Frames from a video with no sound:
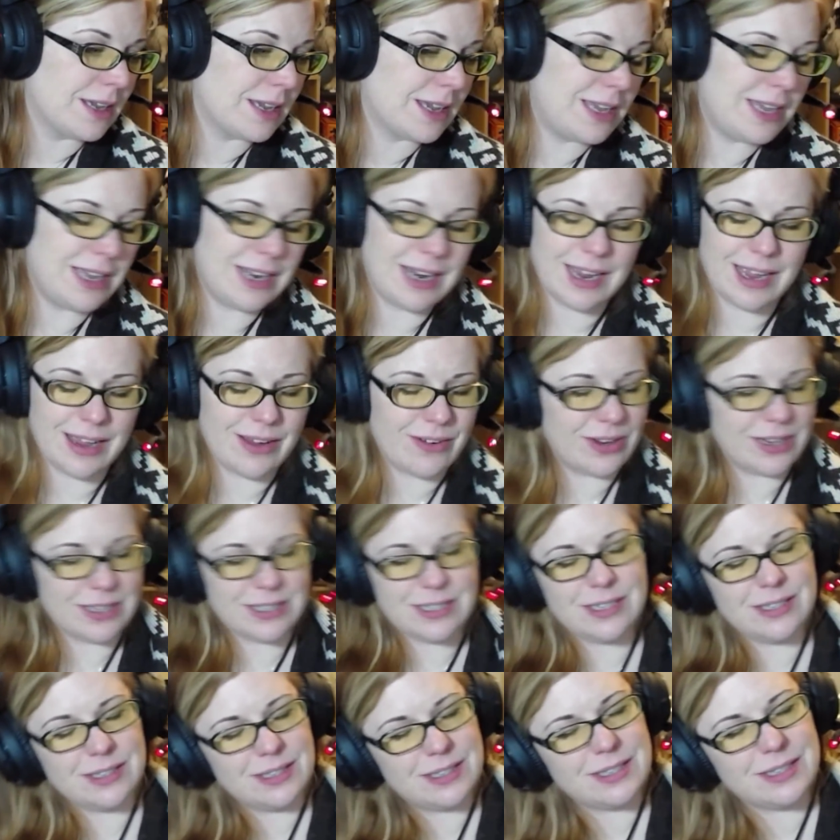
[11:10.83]
Kit
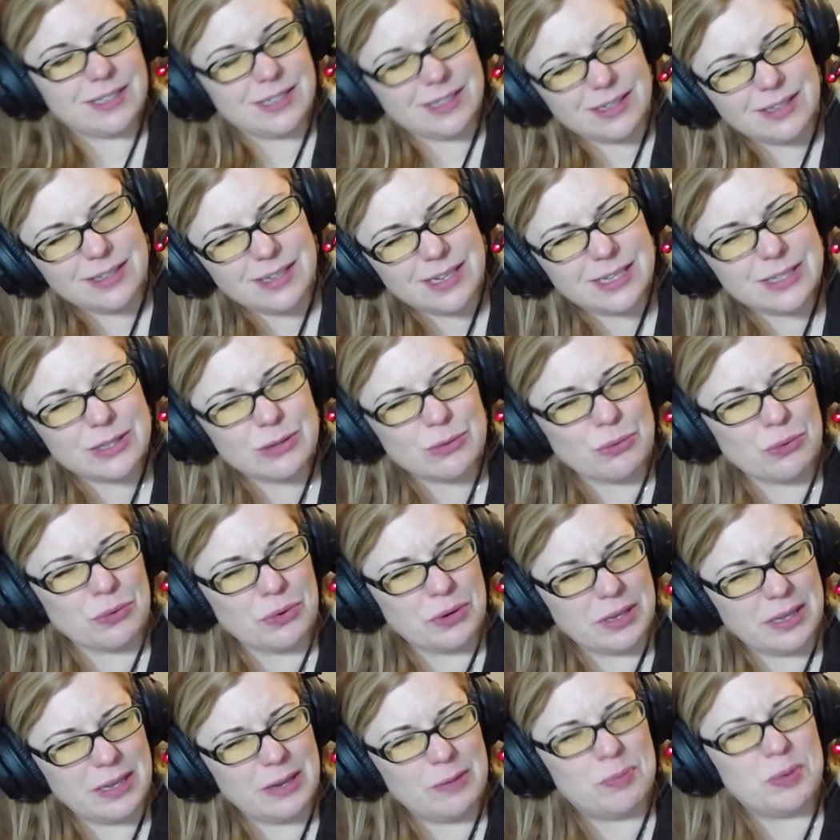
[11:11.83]
Harington still has
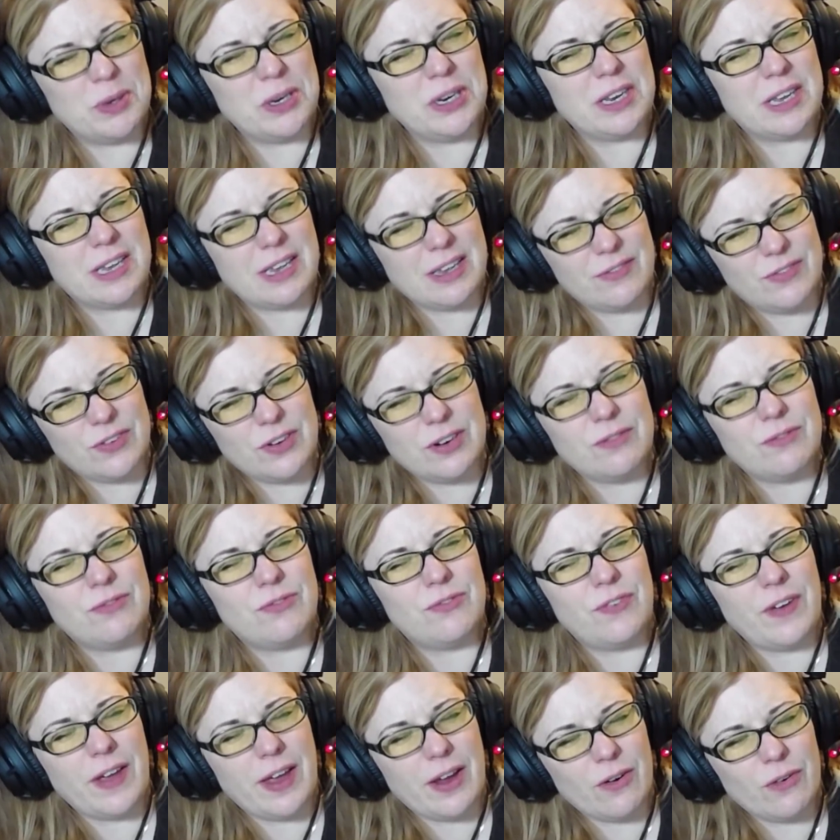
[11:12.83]
really been given
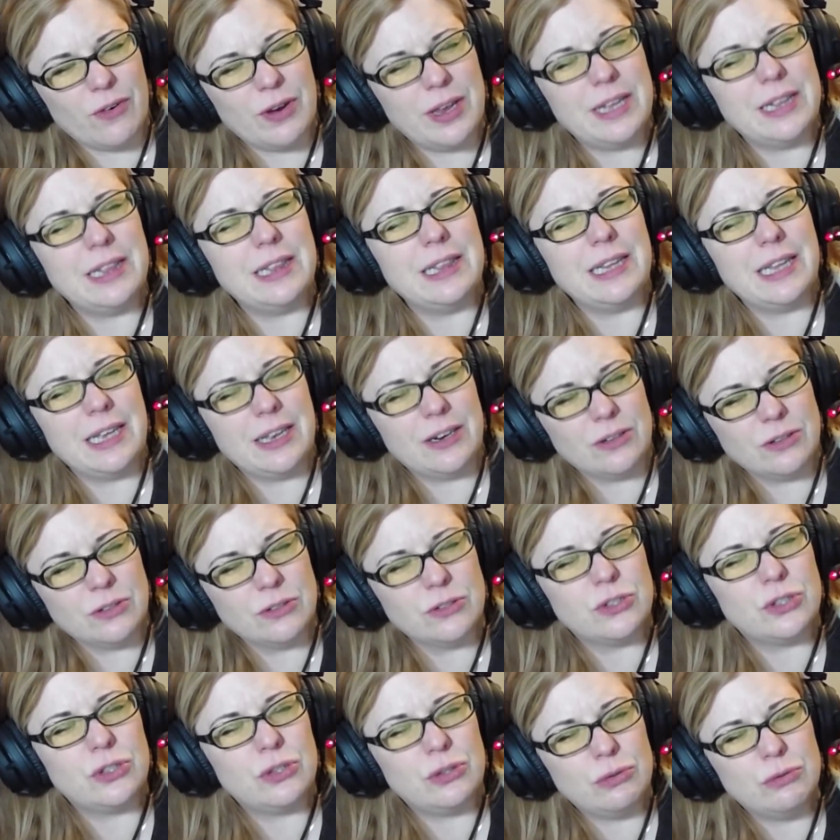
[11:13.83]
very little
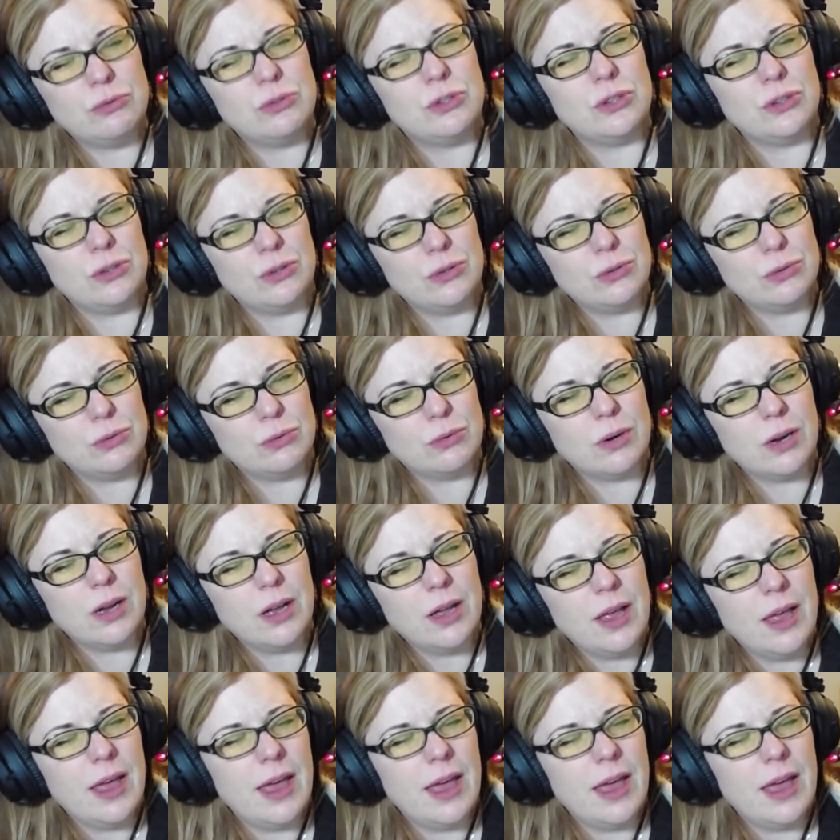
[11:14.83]
to do.